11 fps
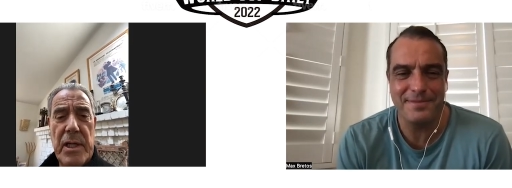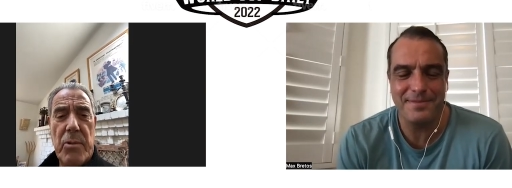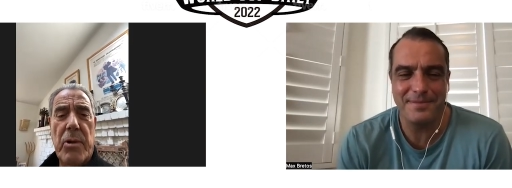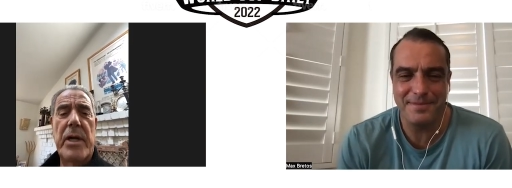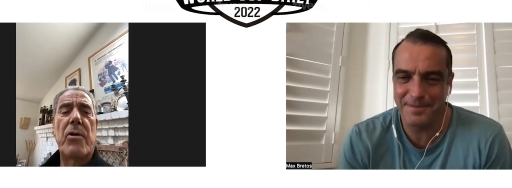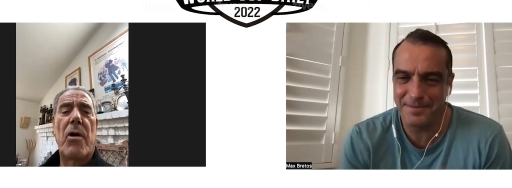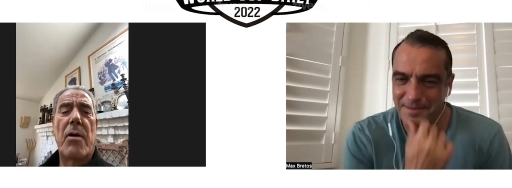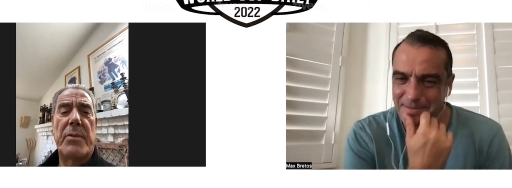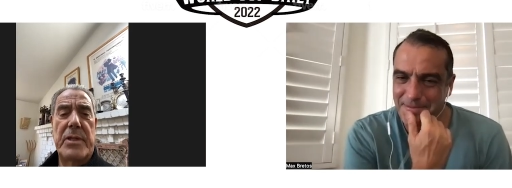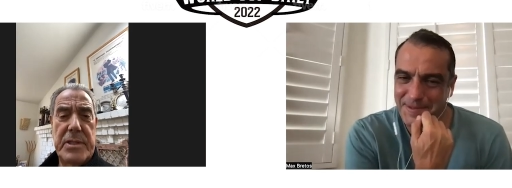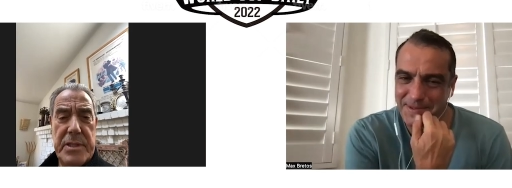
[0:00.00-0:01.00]
Speaker 1: were
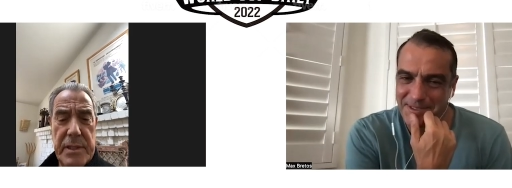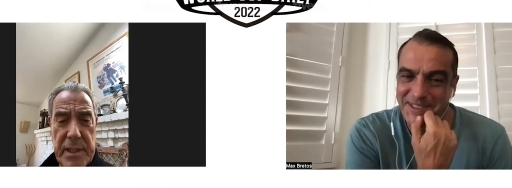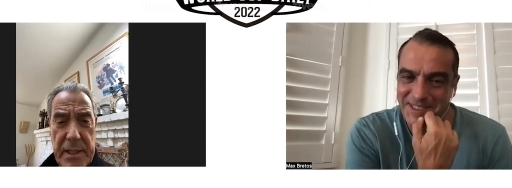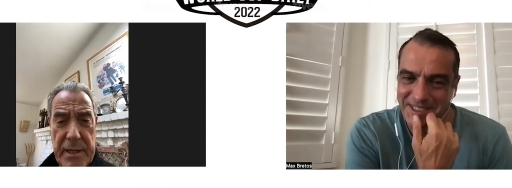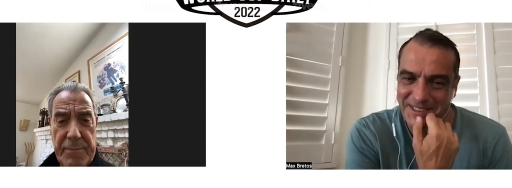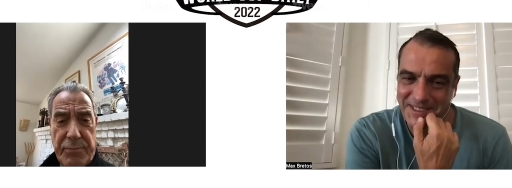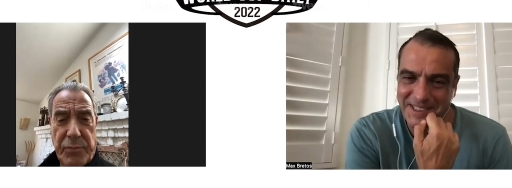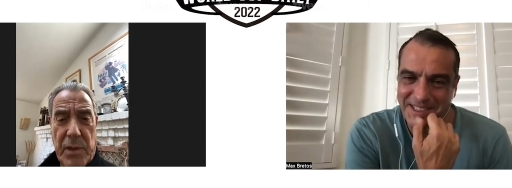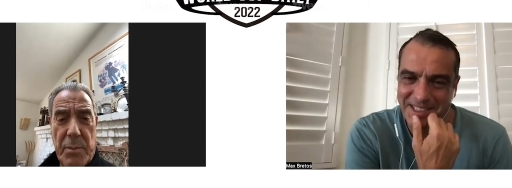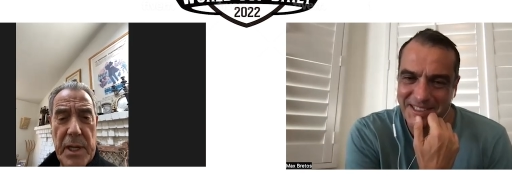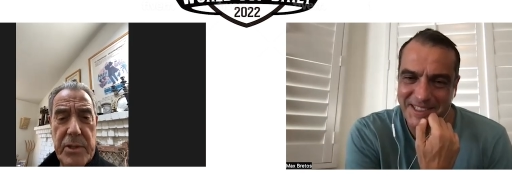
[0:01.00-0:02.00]
enormous.
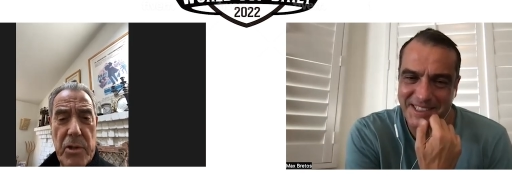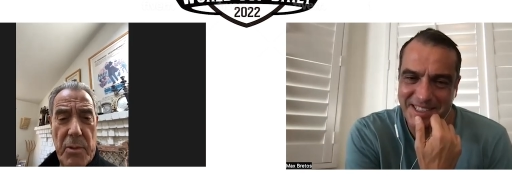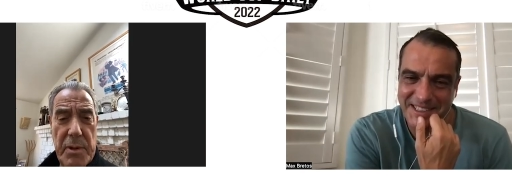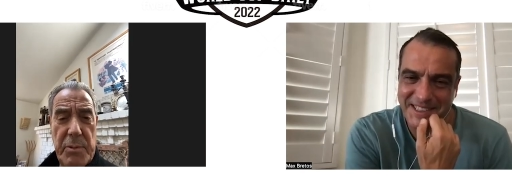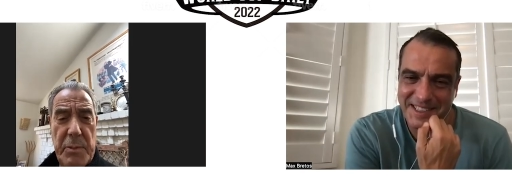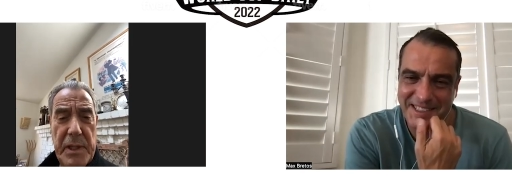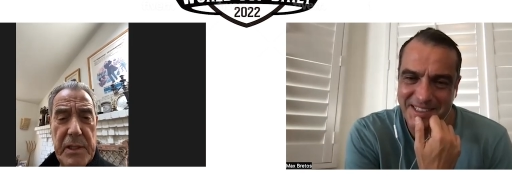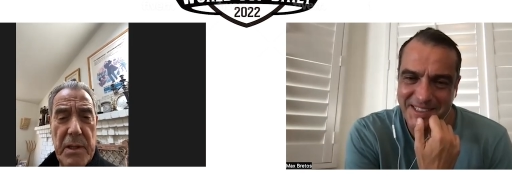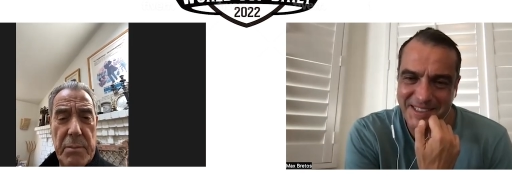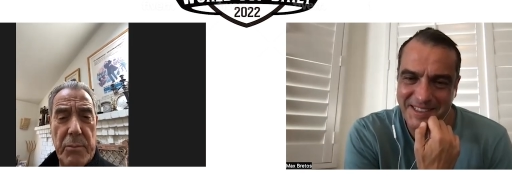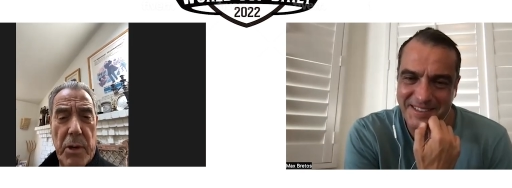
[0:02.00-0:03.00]
But Germany, we beat
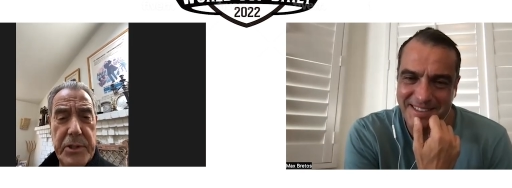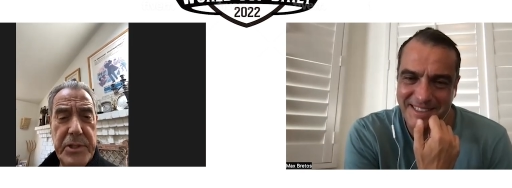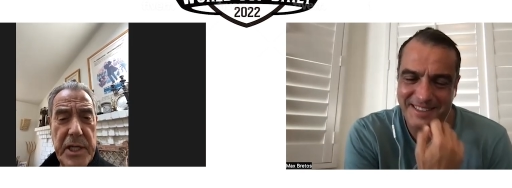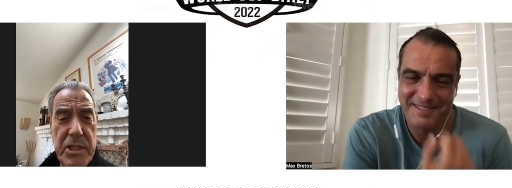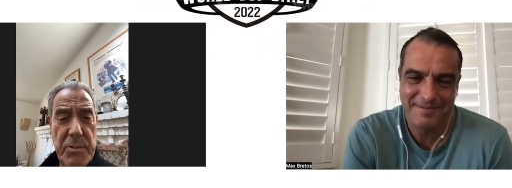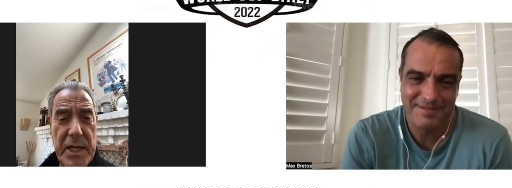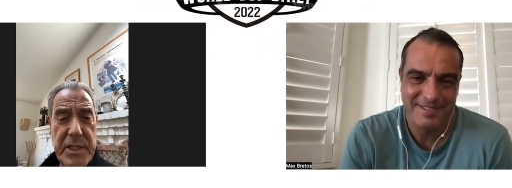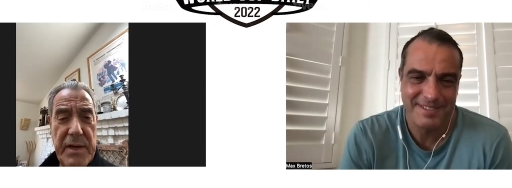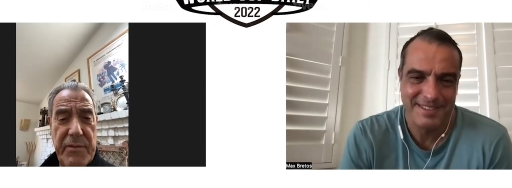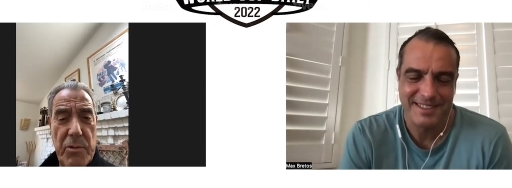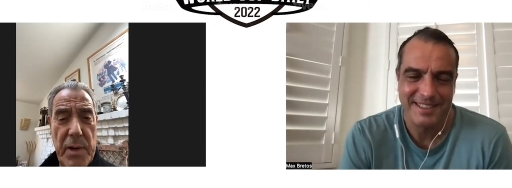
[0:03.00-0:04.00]
them, what, 61,
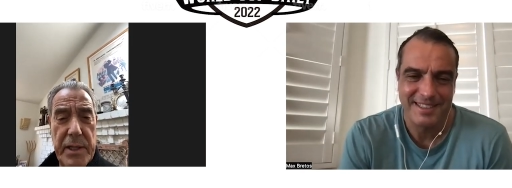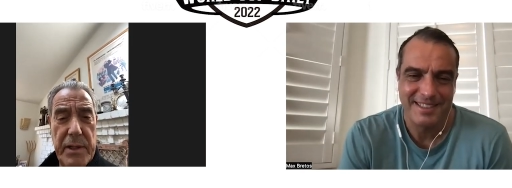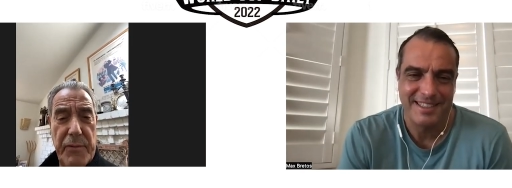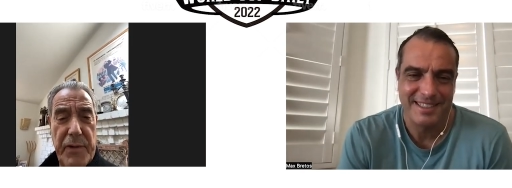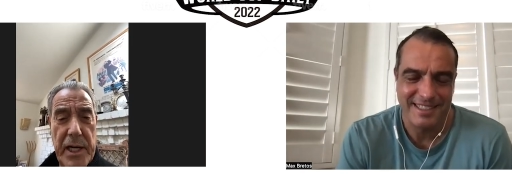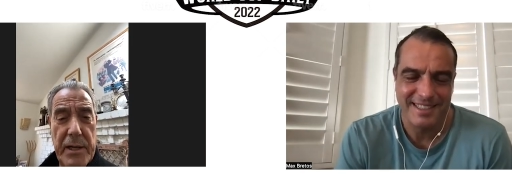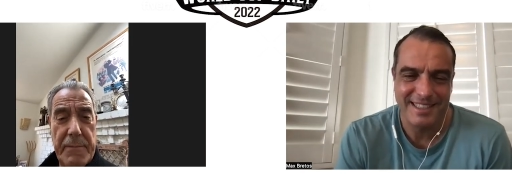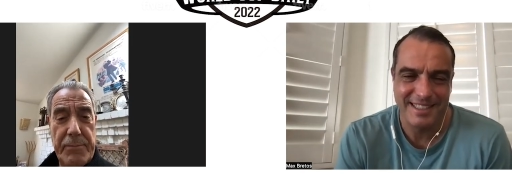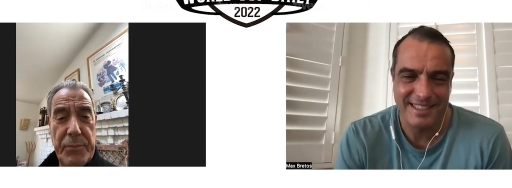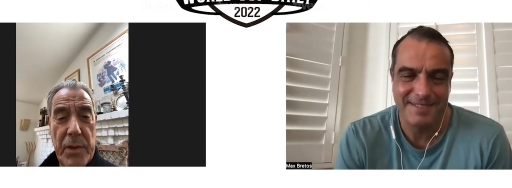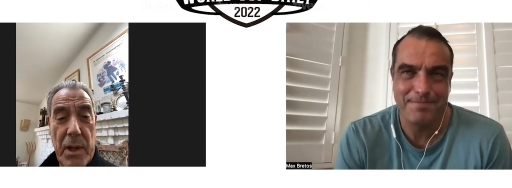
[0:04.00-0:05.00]
71 in the final?
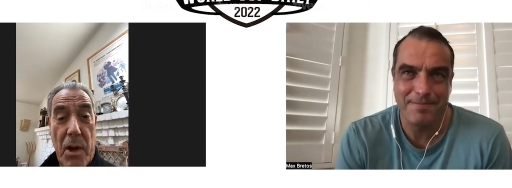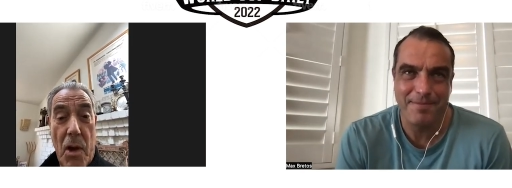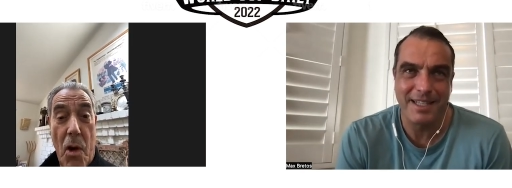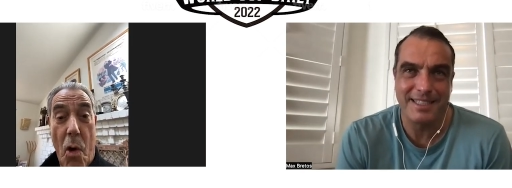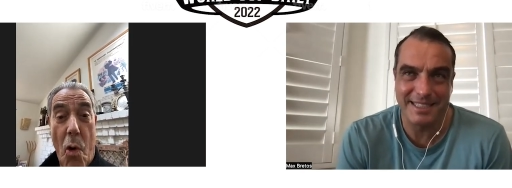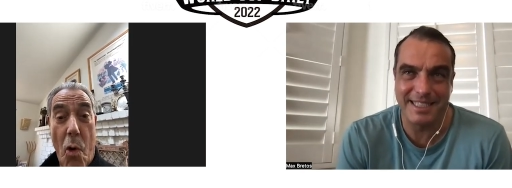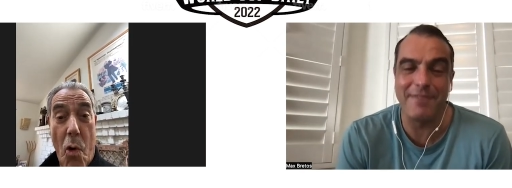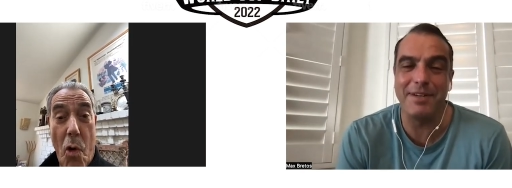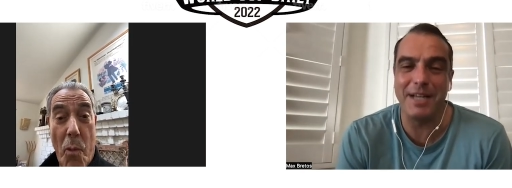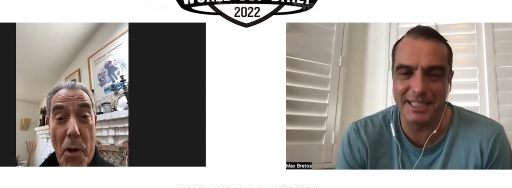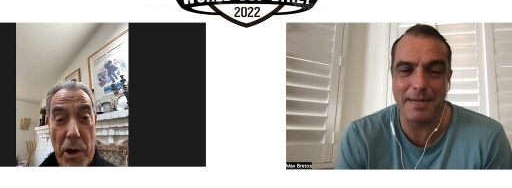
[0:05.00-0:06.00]
Oh,
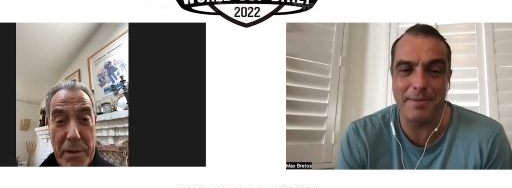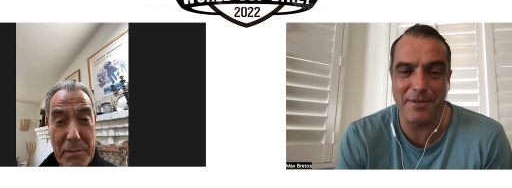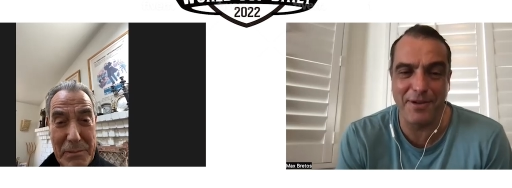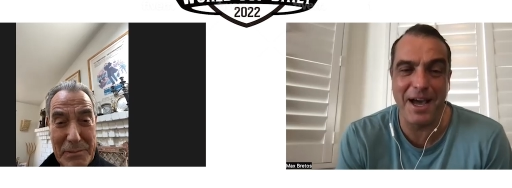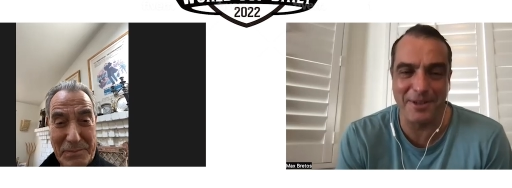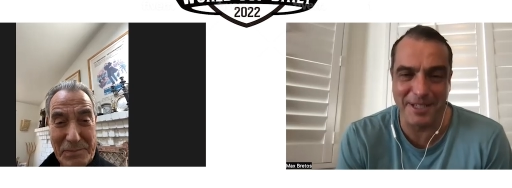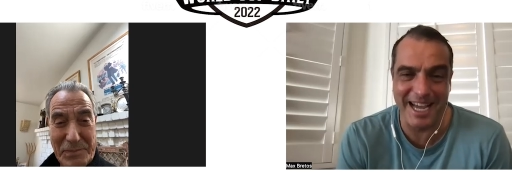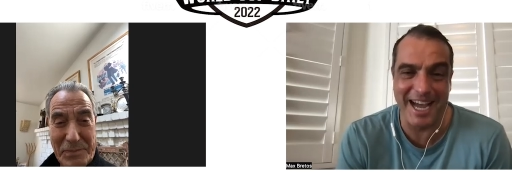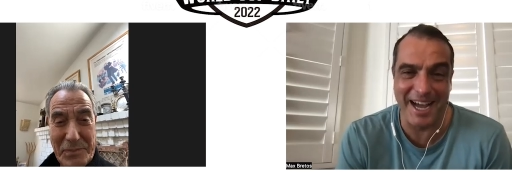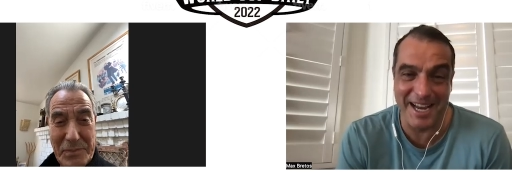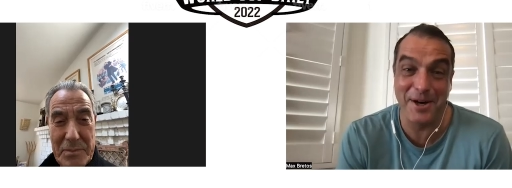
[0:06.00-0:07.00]
Seven, boy.
Speaker 2: Semifinal.
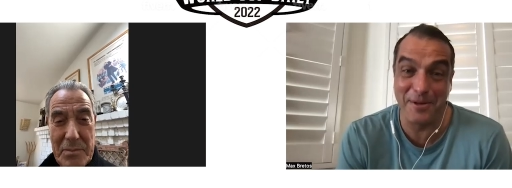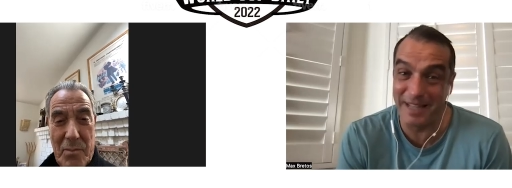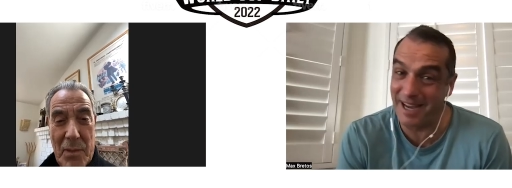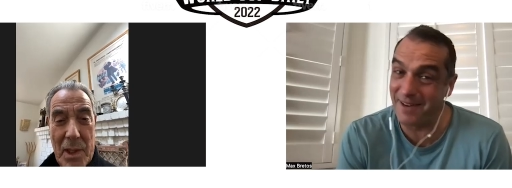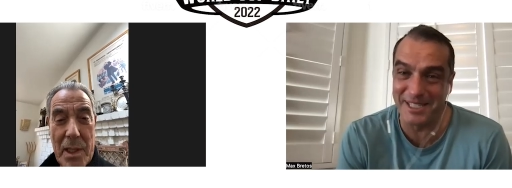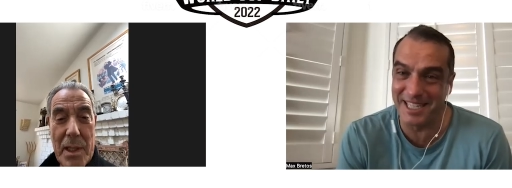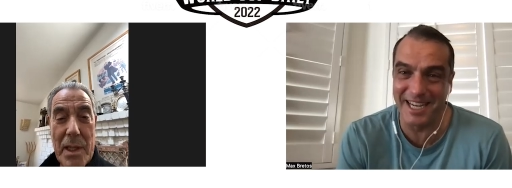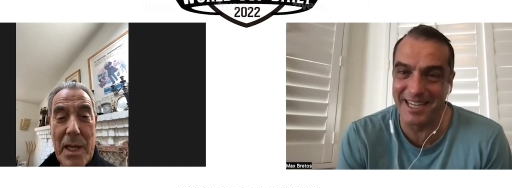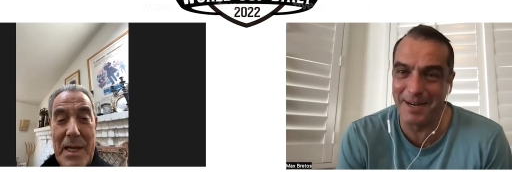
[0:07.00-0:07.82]
Yeah, I know. That was uh,